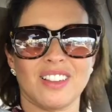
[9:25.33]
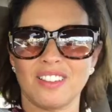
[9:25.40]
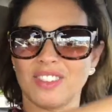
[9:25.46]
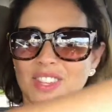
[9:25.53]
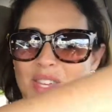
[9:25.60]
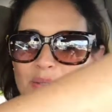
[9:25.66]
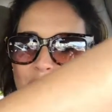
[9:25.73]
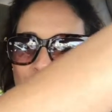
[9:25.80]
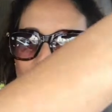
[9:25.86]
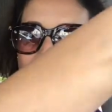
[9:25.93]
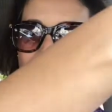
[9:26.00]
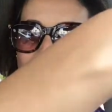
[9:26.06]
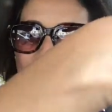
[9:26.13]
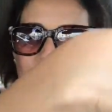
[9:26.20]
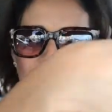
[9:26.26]
So I thought that was
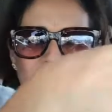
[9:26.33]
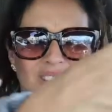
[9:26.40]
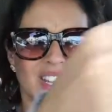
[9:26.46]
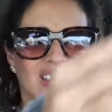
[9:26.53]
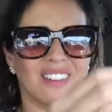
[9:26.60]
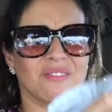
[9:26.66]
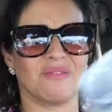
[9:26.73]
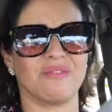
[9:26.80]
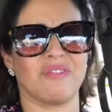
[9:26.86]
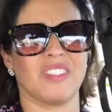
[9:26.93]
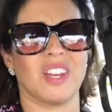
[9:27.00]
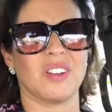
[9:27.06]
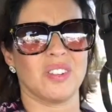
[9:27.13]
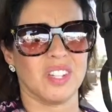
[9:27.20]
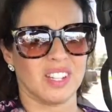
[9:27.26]
very pretty and
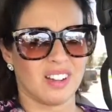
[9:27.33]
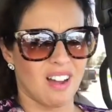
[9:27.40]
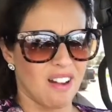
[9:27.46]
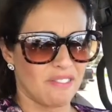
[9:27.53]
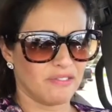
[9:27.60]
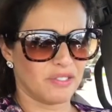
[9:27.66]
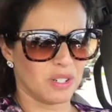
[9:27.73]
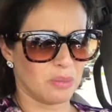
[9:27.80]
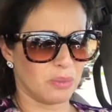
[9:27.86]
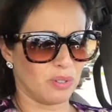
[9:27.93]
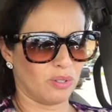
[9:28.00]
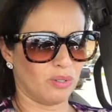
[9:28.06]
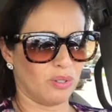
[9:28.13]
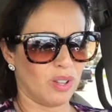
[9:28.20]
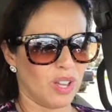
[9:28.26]
very
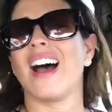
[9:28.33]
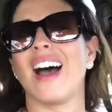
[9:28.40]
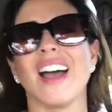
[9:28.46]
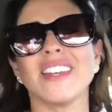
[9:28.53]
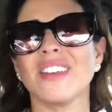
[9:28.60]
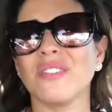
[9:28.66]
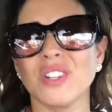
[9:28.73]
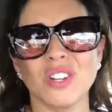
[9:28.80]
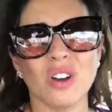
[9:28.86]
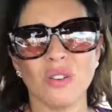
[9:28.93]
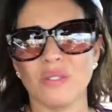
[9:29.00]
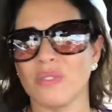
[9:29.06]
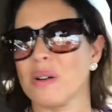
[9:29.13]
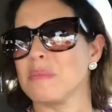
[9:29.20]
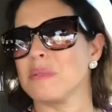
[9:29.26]
comfortable. I never know
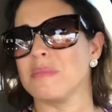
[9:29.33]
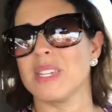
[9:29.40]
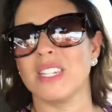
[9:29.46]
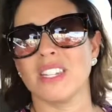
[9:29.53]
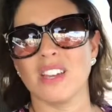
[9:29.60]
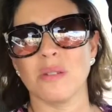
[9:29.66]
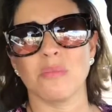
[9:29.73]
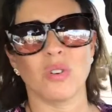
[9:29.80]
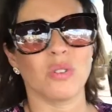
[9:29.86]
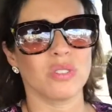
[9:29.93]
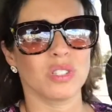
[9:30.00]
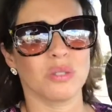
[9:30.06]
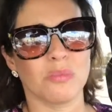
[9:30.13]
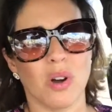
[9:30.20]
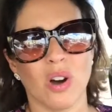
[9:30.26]
if I'm a medium or
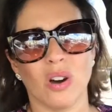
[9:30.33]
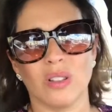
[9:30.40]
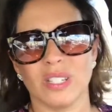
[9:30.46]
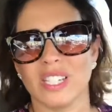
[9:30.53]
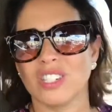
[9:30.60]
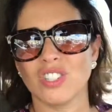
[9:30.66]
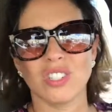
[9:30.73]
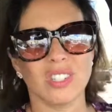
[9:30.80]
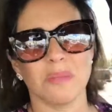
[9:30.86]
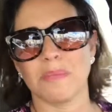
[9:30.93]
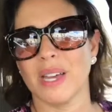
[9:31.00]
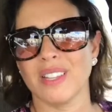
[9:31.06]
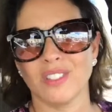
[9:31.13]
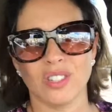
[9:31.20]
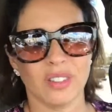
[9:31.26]
a small. It just
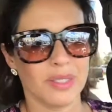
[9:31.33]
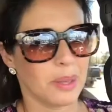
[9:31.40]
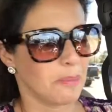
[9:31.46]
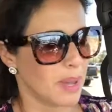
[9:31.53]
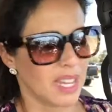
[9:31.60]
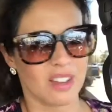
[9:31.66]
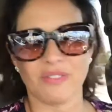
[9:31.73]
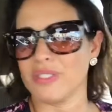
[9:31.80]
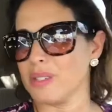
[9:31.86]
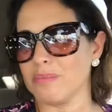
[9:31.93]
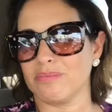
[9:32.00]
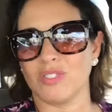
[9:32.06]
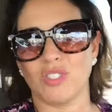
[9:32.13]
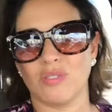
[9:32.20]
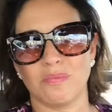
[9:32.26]
depends on the makeup, the
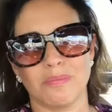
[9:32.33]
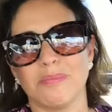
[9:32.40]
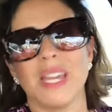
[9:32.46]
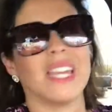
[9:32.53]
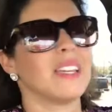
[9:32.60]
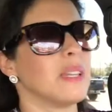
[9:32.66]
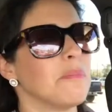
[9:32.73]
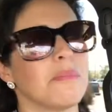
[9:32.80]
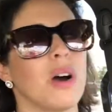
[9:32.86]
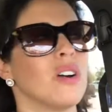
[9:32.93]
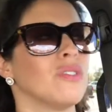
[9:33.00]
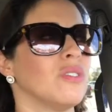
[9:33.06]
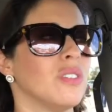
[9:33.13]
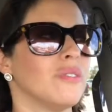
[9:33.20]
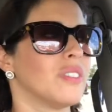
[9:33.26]
make and
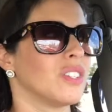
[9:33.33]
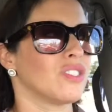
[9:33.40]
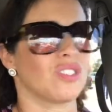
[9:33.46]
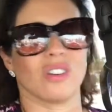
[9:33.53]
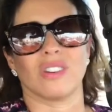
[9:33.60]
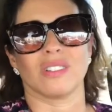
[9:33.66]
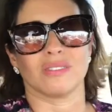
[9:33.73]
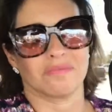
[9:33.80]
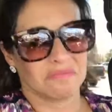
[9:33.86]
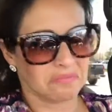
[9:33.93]
model of the shirt.